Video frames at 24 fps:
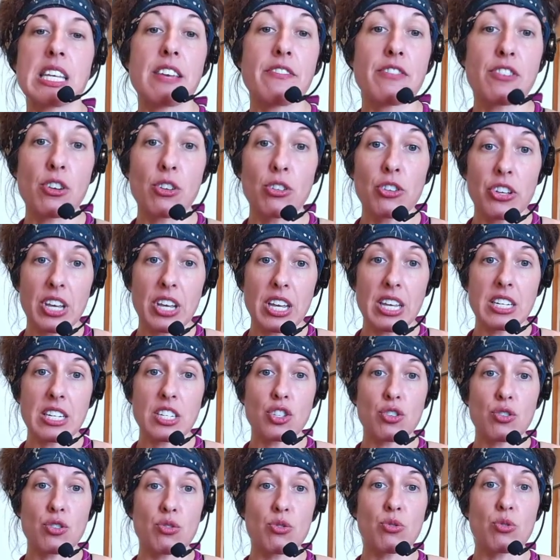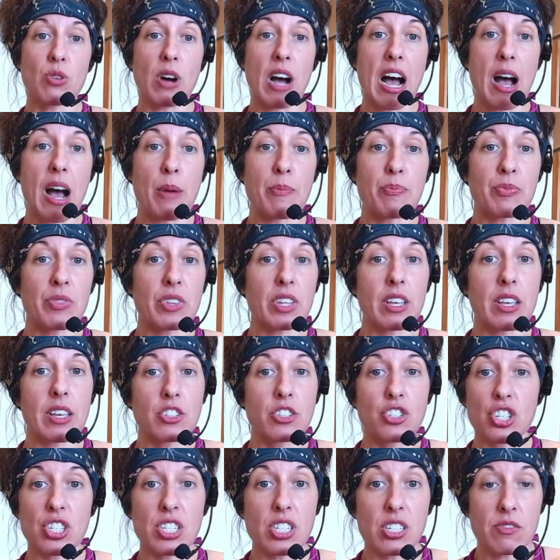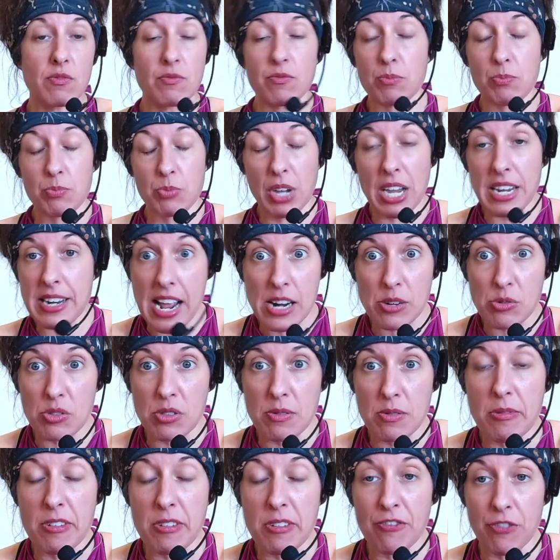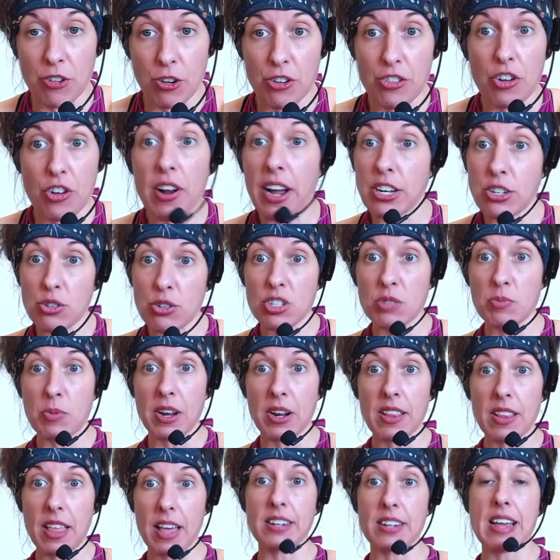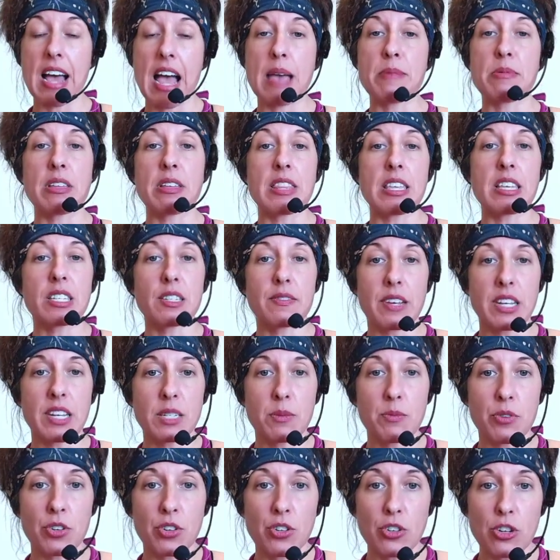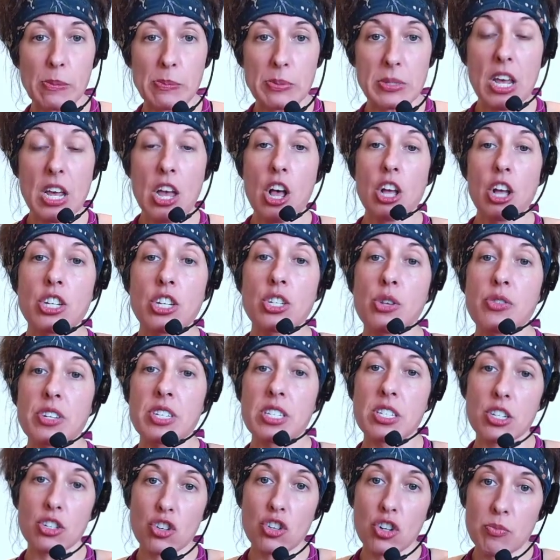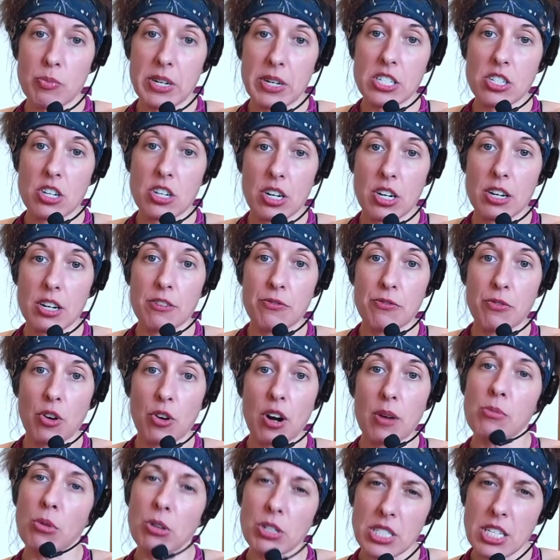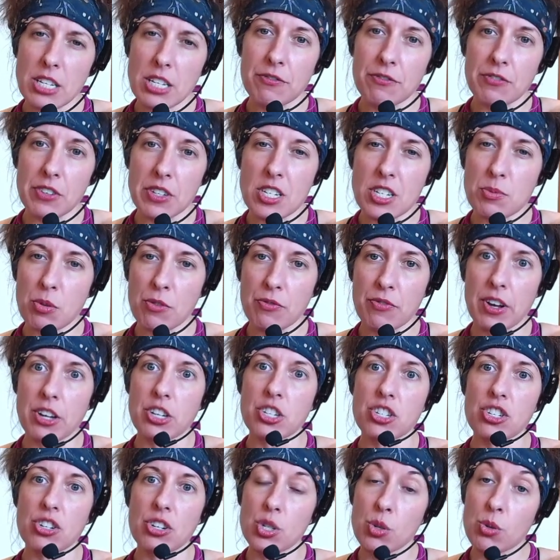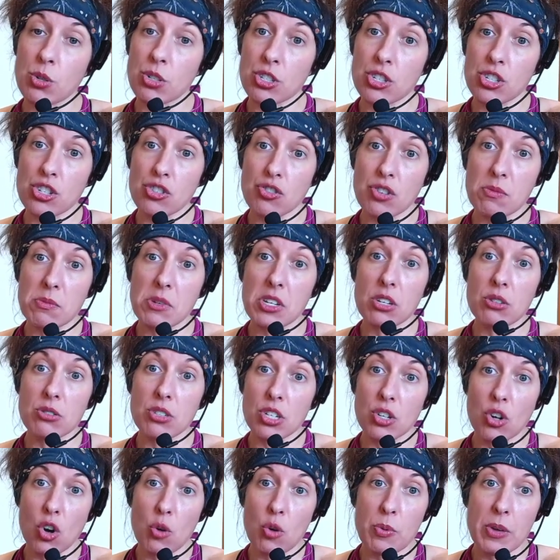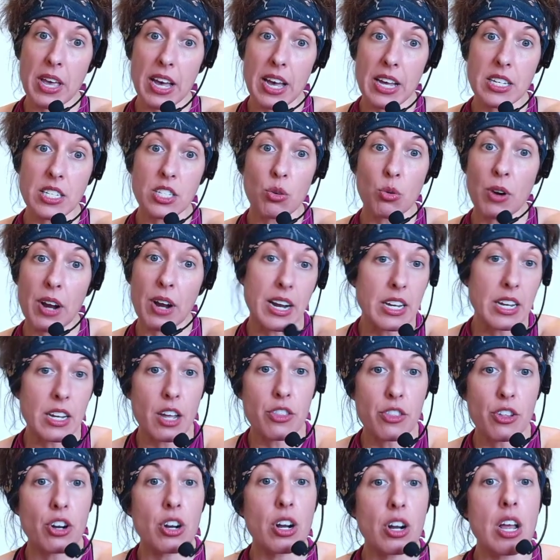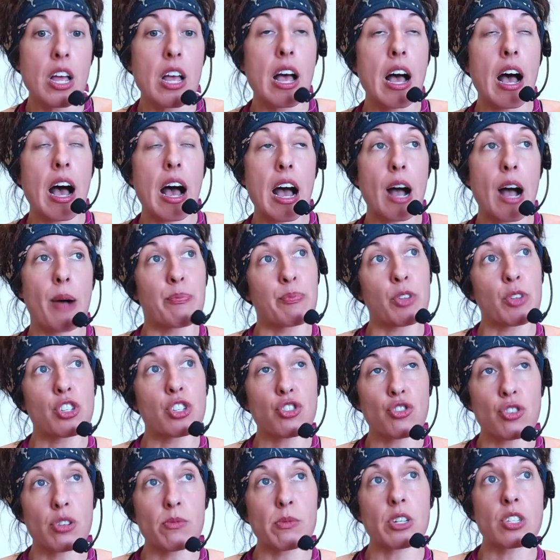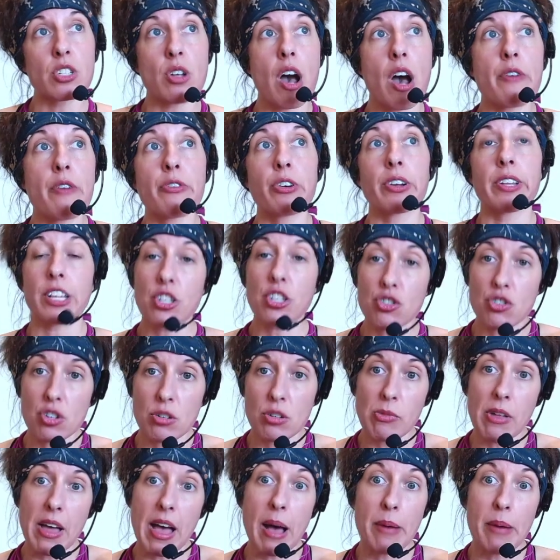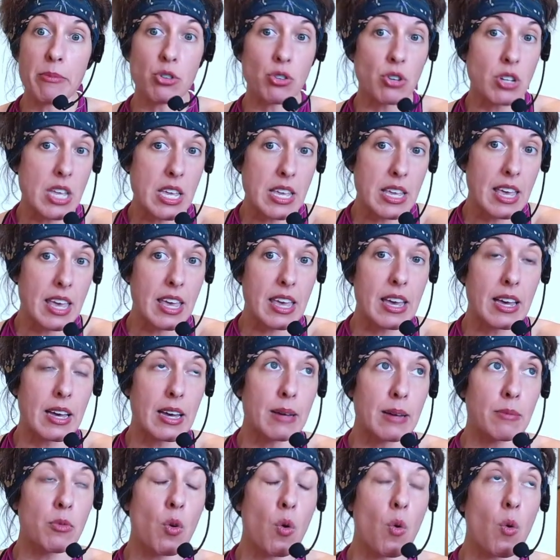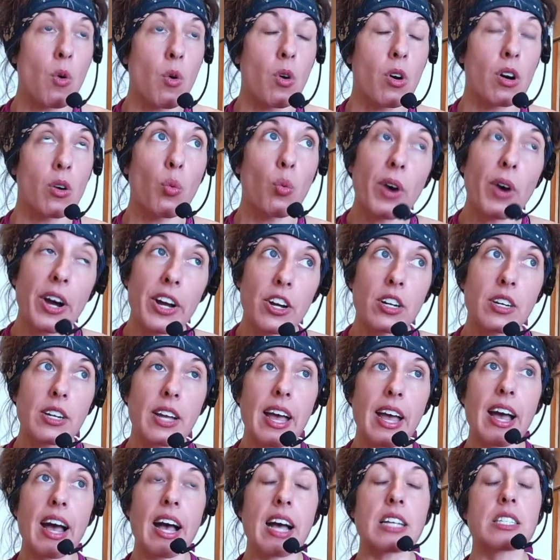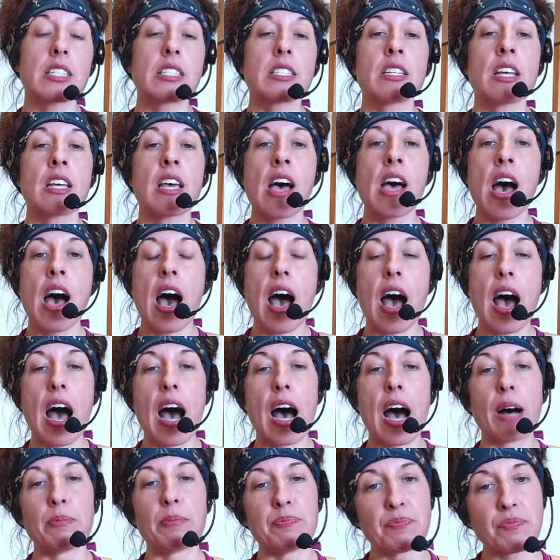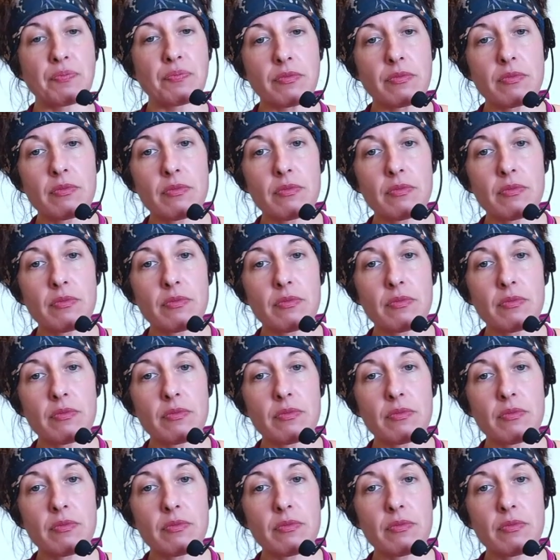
if you're looking to um, just connect with me further. I do spend a lot of time in these Facebook groups. So this is a group I started for mostly fitness professionals who are streaming using O B S or any other um, streaming software like Streamlabs or Ecamm or Wirecast. Um,